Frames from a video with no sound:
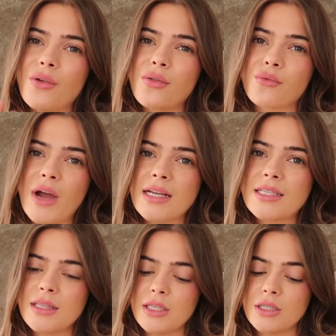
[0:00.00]
The
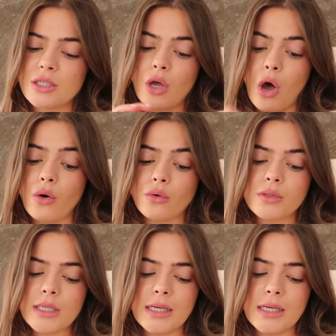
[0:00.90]
thread that's gold